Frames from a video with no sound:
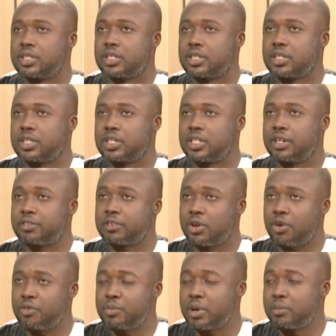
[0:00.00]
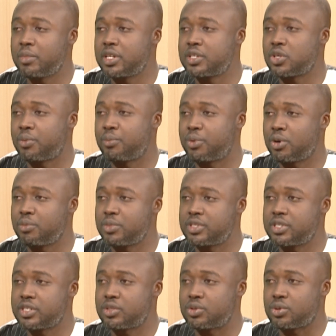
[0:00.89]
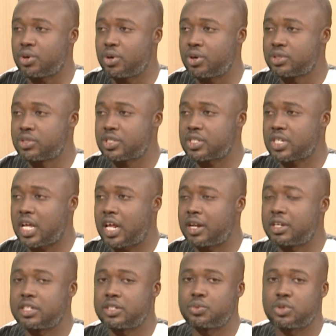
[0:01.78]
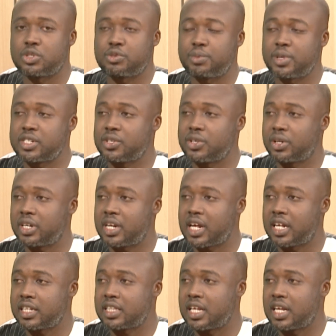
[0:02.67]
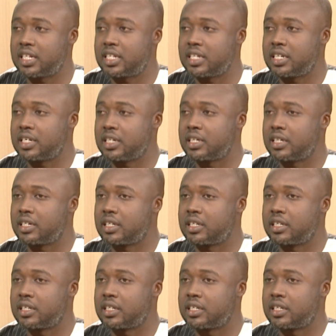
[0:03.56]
The government made some promises to us, and it was based on that the